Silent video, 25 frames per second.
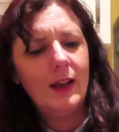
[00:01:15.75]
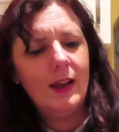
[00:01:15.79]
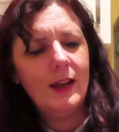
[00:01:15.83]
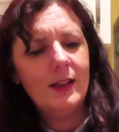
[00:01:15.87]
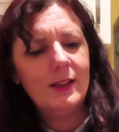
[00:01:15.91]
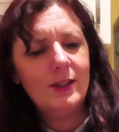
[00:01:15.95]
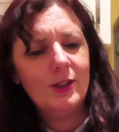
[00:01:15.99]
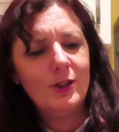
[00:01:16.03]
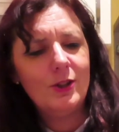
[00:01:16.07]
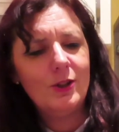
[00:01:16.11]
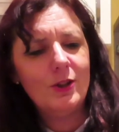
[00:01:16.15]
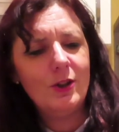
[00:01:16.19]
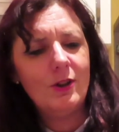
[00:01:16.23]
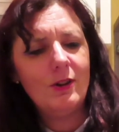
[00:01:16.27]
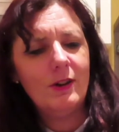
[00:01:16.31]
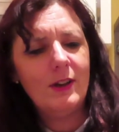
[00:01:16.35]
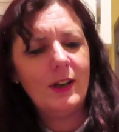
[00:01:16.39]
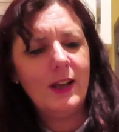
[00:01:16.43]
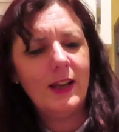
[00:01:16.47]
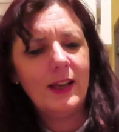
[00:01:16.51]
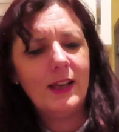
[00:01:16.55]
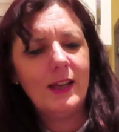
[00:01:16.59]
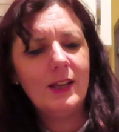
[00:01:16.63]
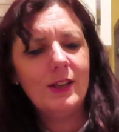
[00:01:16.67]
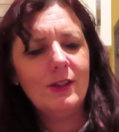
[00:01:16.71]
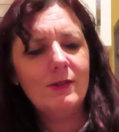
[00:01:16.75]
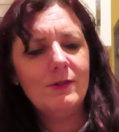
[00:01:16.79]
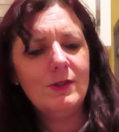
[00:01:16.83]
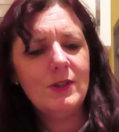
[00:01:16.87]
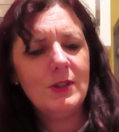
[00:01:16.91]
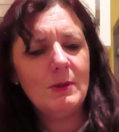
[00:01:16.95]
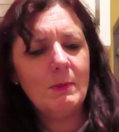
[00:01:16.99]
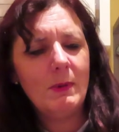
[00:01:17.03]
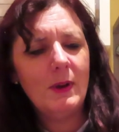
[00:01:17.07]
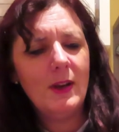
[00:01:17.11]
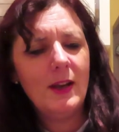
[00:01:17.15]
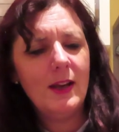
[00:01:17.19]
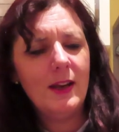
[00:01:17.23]
It's not like it used
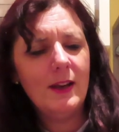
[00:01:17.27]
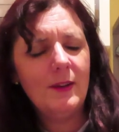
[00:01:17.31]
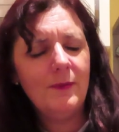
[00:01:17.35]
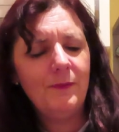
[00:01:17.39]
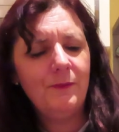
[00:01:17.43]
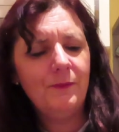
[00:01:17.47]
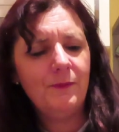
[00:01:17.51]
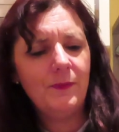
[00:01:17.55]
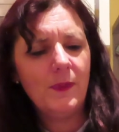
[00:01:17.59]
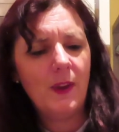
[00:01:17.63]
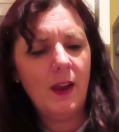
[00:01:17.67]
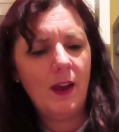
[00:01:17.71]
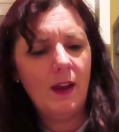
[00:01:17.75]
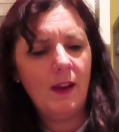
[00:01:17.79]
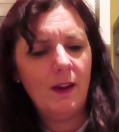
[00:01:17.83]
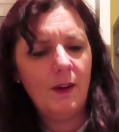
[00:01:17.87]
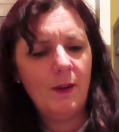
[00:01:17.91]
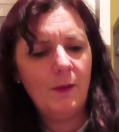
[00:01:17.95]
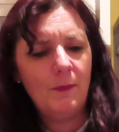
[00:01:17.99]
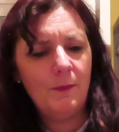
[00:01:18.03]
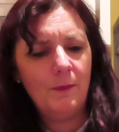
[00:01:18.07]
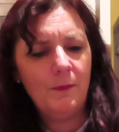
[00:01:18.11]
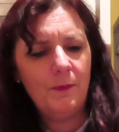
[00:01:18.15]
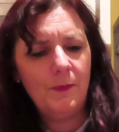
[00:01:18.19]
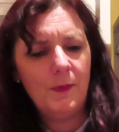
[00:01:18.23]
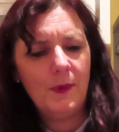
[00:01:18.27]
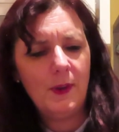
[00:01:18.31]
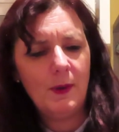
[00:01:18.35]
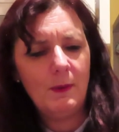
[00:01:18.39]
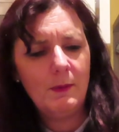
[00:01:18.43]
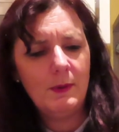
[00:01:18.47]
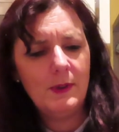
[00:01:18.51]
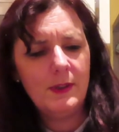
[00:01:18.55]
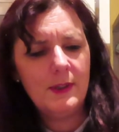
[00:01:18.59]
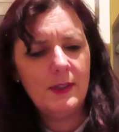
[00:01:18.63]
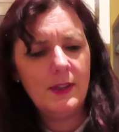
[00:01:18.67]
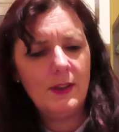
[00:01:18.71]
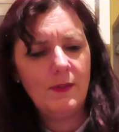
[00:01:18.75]
to be. Let
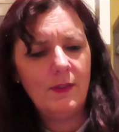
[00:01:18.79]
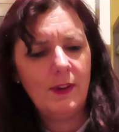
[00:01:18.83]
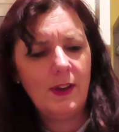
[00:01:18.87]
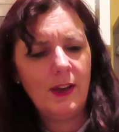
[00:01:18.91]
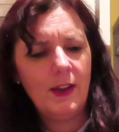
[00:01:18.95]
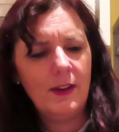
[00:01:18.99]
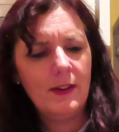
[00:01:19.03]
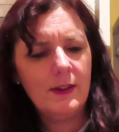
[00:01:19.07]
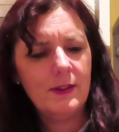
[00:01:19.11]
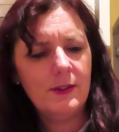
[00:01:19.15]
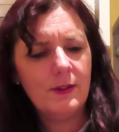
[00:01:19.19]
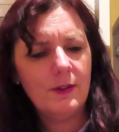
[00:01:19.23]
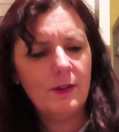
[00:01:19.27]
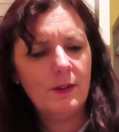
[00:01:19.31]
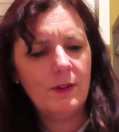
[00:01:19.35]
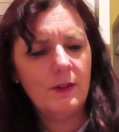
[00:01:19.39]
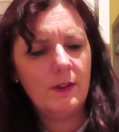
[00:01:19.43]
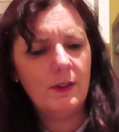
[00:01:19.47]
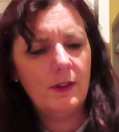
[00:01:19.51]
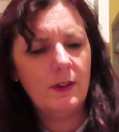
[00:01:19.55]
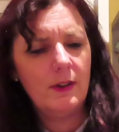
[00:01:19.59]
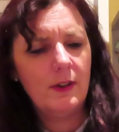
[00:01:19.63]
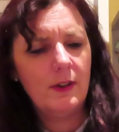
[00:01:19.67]
me see if I can get this on.